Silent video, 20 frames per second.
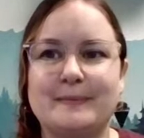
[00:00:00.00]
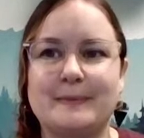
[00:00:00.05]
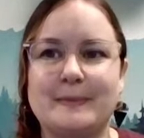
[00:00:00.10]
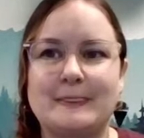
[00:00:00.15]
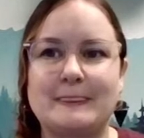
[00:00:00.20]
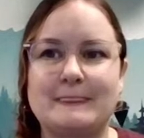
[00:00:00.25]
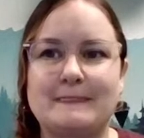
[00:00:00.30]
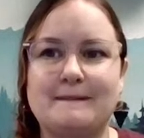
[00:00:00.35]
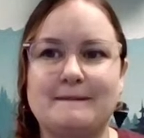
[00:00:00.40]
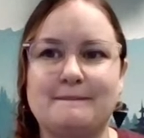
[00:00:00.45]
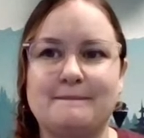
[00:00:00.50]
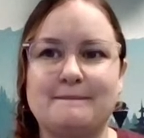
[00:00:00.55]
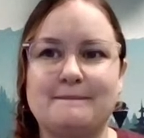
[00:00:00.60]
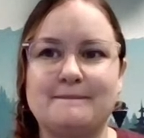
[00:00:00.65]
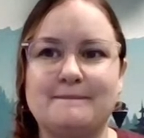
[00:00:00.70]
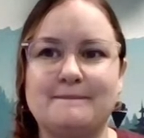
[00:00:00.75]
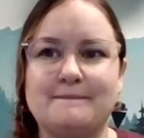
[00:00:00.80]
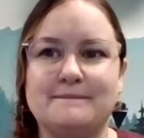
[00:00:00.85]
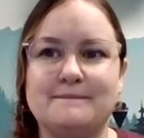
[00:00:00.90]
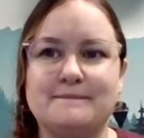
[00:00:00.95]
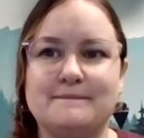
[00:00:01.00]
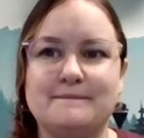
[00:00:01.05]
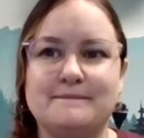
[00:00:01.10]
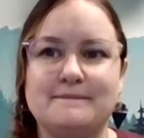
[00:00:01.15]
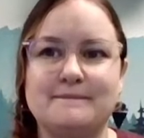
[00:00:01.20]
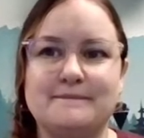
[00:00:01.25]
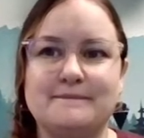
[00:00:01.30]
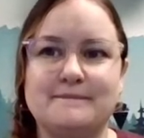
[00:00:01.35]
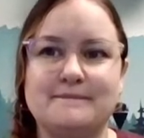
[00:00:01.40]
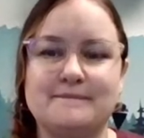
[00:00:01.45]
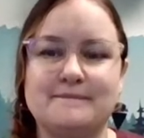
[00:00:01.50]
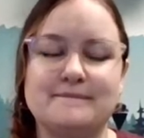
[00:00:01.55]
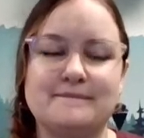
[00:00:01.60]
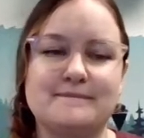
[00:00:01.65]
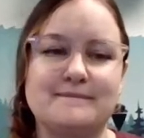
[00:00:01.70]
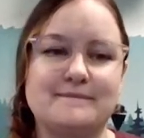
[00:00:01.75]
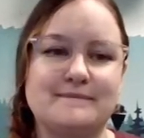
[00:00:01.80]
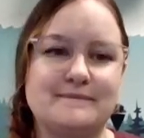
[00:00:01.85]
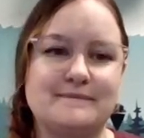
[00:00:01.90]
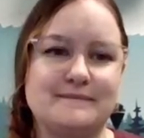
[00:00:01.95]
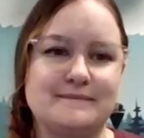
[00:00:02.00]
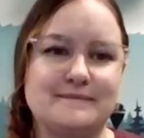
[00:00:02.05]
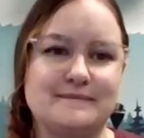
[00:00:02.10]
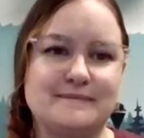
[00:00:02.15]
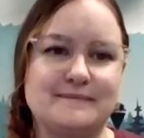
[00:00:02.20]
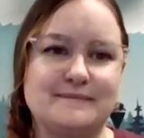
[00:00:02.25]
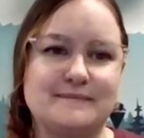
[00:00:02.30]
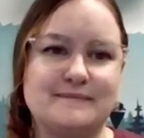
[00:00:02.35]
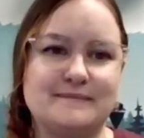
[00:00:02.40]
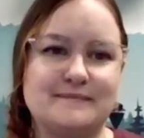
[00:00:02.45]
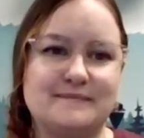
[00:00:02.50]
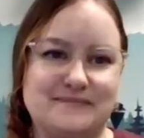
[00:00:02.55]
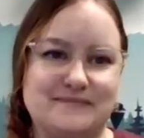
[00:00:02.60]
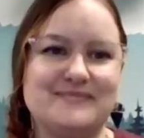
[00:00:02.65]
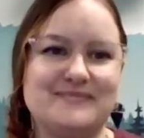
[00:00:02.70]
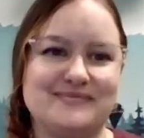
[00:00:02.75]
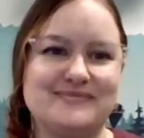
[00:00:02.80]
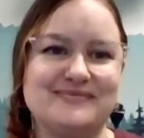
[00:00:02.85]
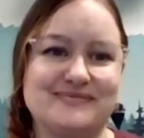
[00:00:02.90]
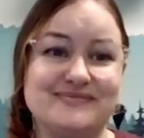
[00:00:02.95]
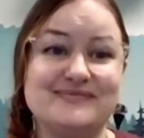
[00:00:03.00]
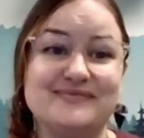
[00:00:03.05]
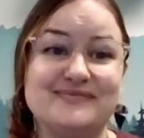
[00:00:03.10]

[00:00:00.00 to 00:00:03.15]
No words are spoken by the person on screen.